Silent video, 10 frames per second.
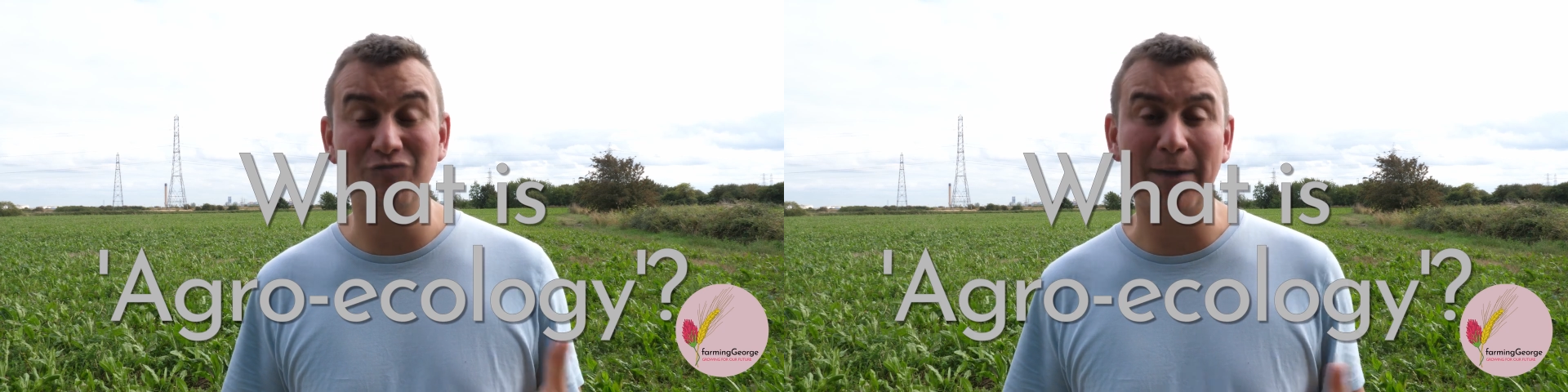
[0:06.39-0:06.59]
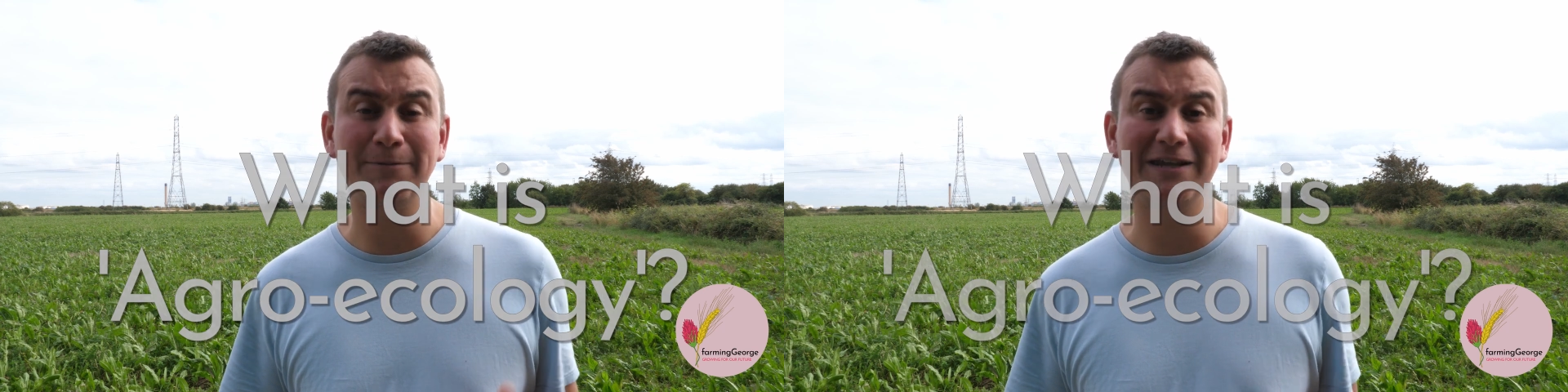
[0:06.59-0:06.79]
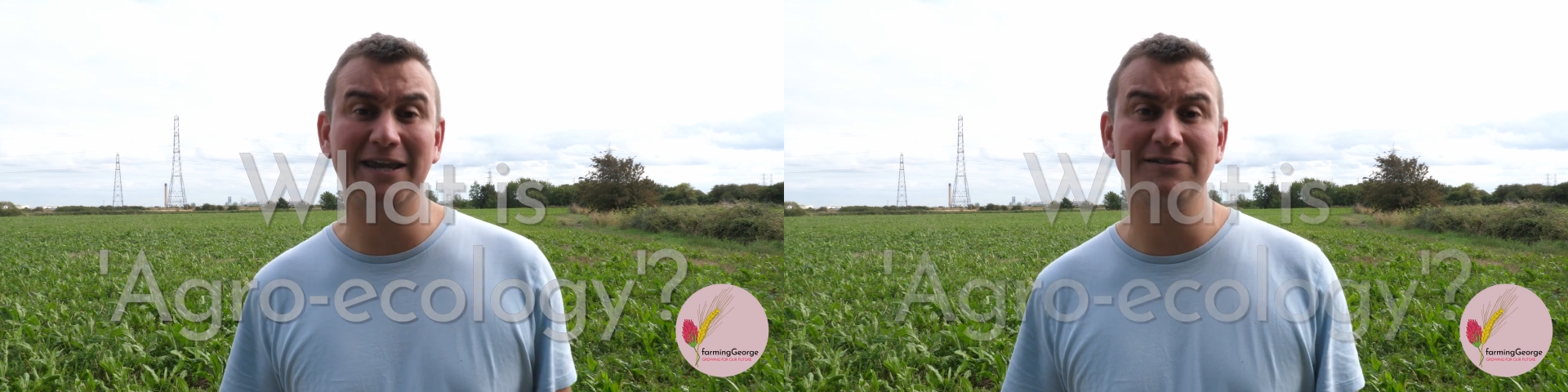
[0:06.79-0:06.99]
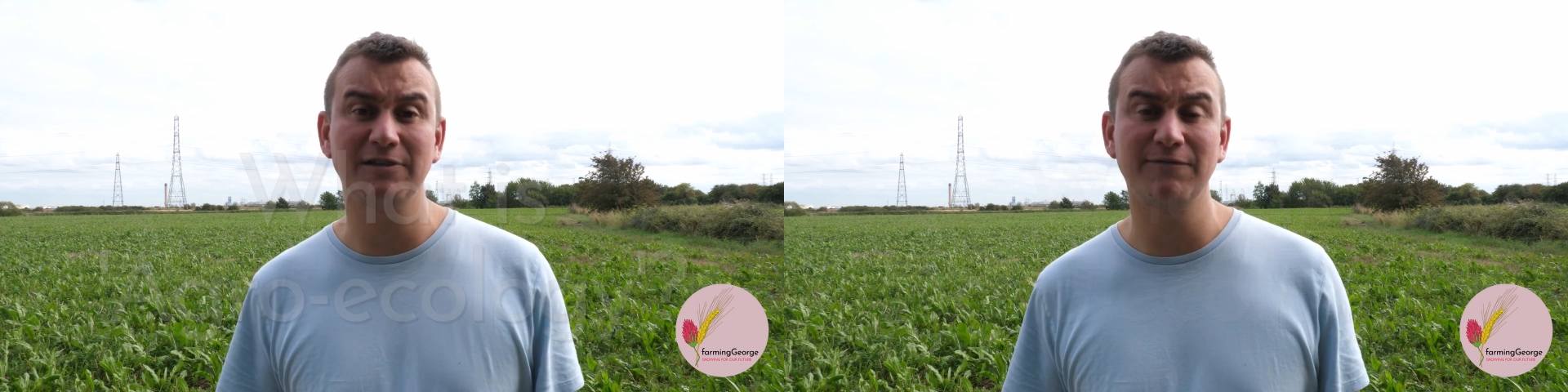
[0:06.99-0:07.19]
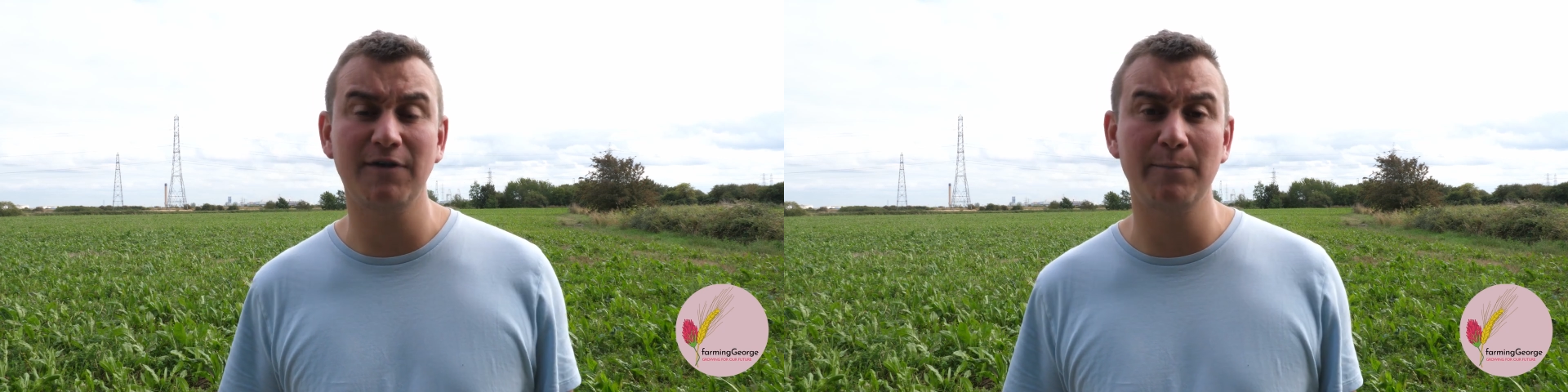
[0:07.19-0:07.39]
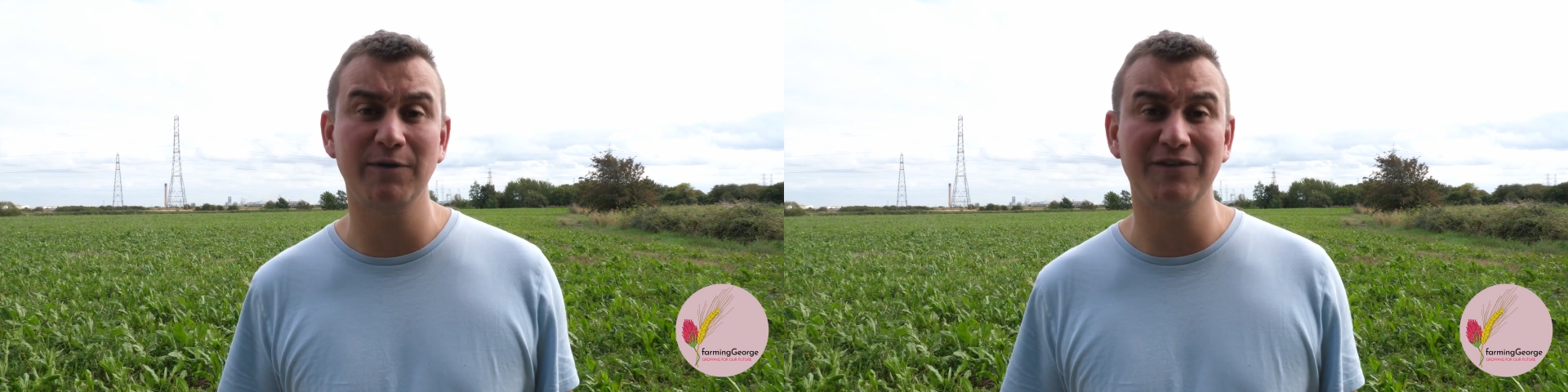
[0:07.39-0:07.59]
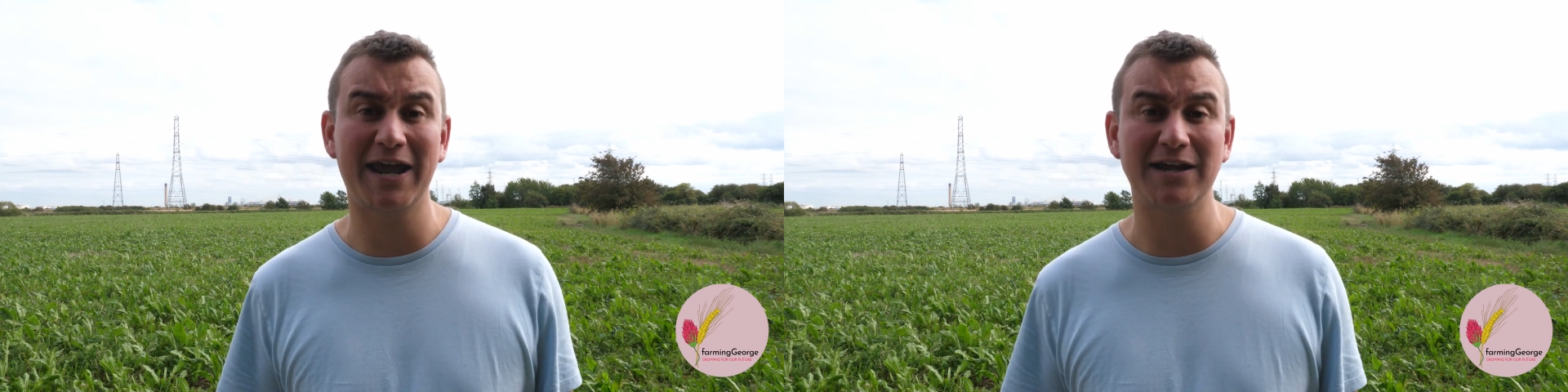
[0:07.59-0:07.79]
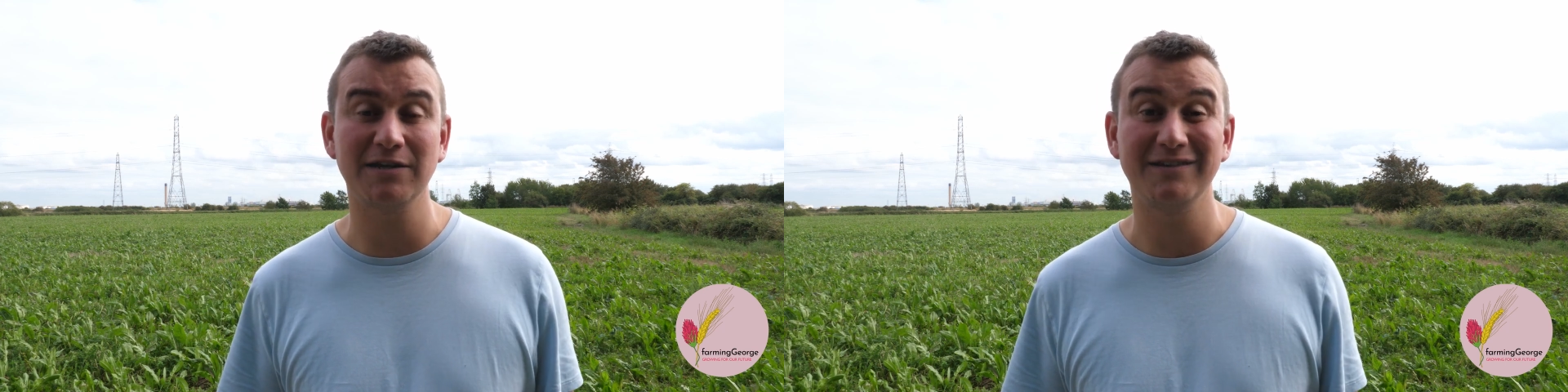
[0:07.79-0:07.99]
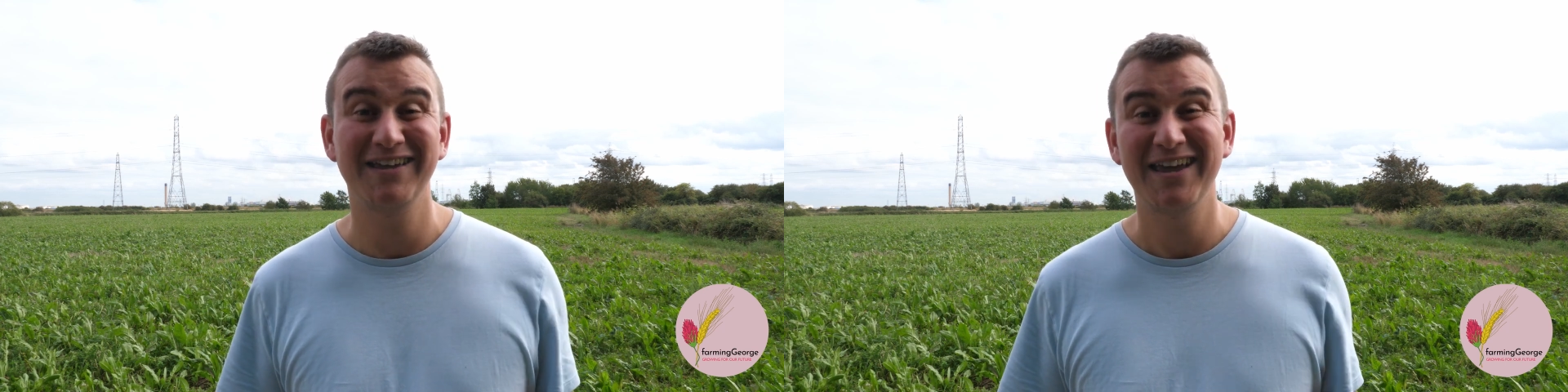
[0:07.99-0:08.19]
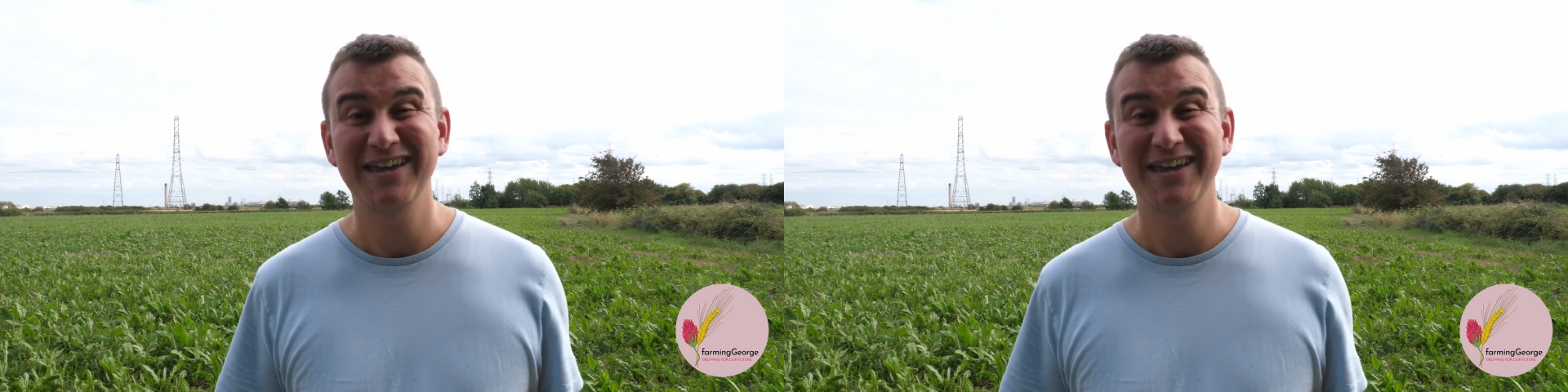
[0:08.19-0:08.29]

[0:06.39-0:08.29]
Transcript: rapidly entering the farming vernacular,